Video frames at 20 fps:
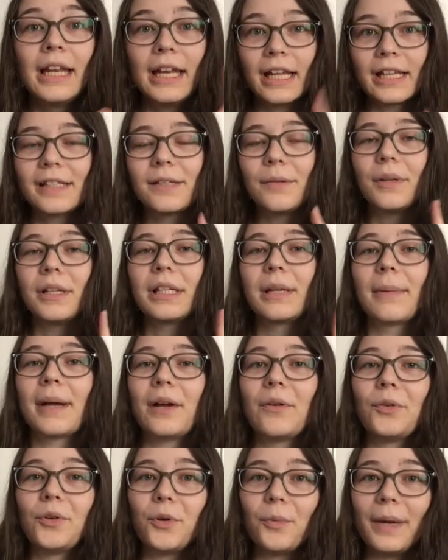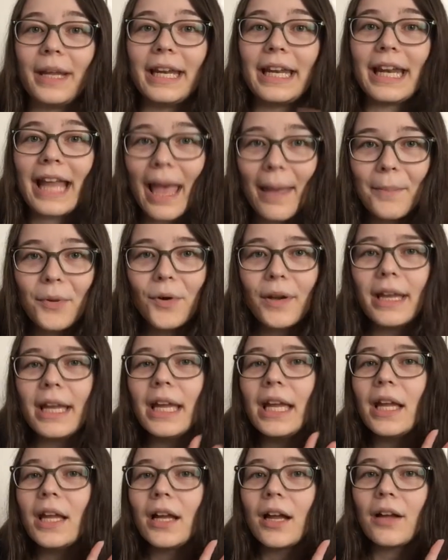Next I want to talk about Gwen and
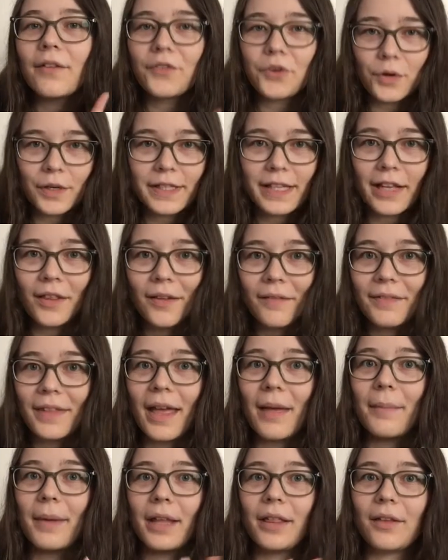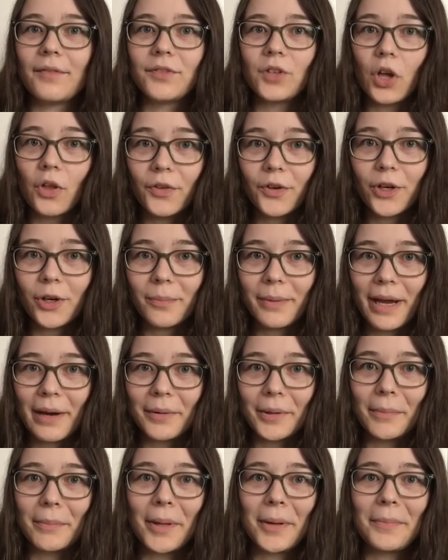Emery. Of course I love them. I loved all the girl
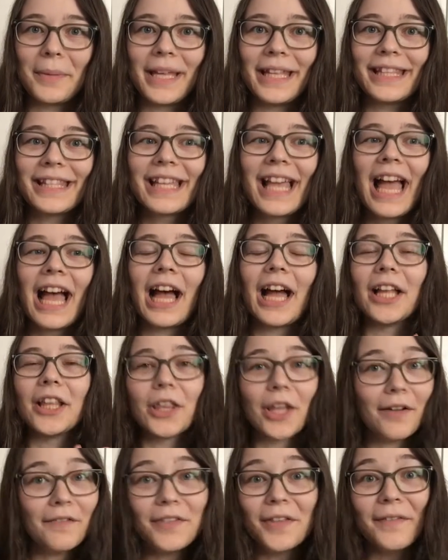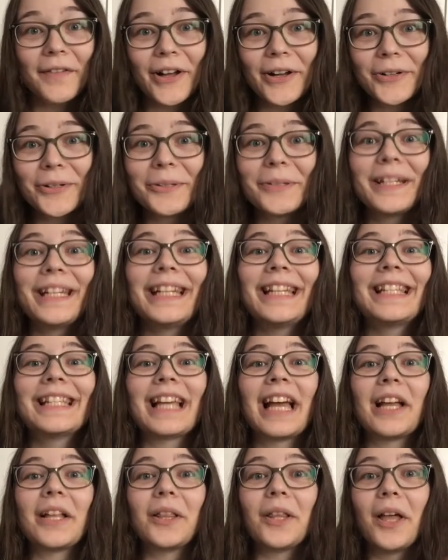power moments. I love the Valkyries.
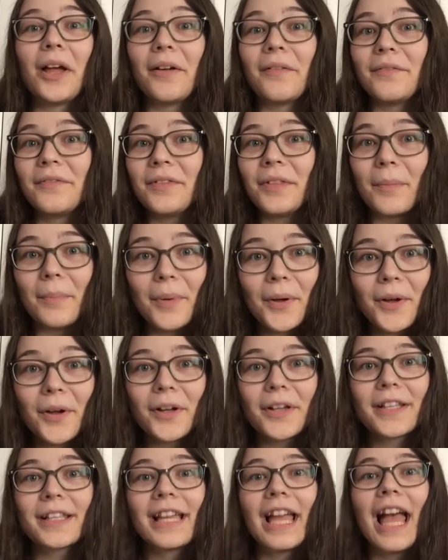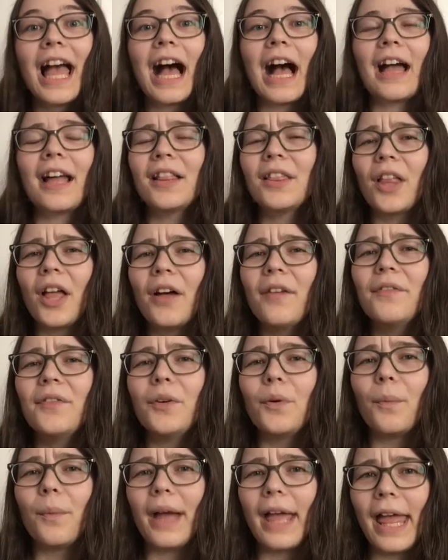I love the book. I love
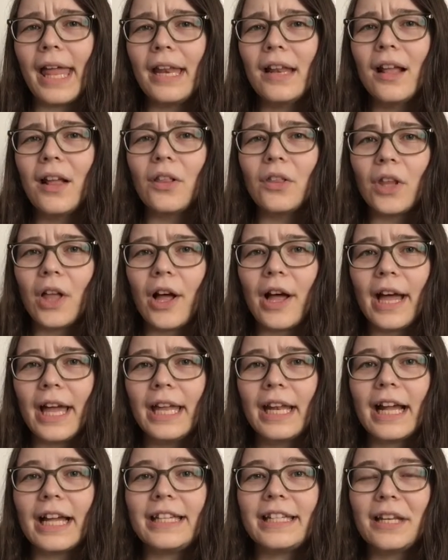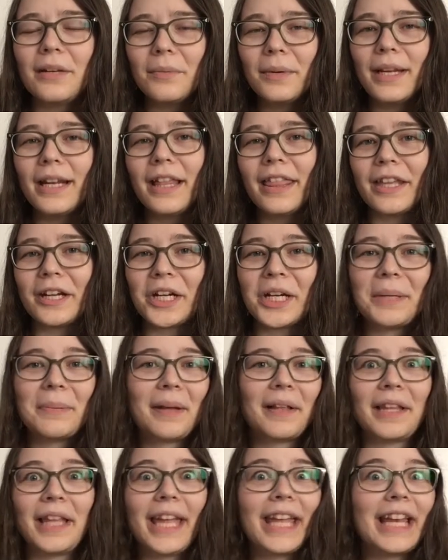Gwen a lot. I did read a theory
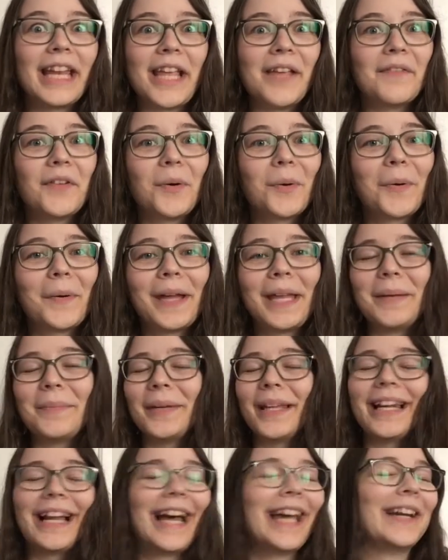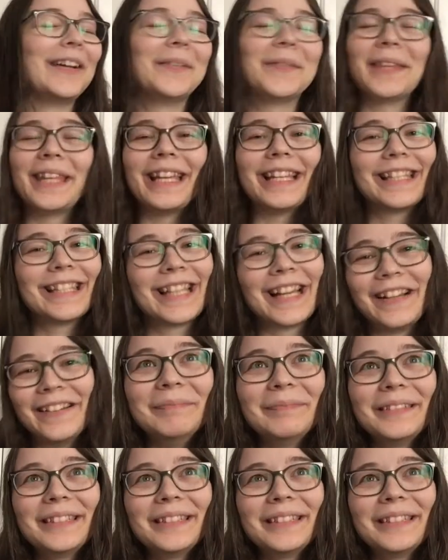about like an evil Gwen, but I don't think so.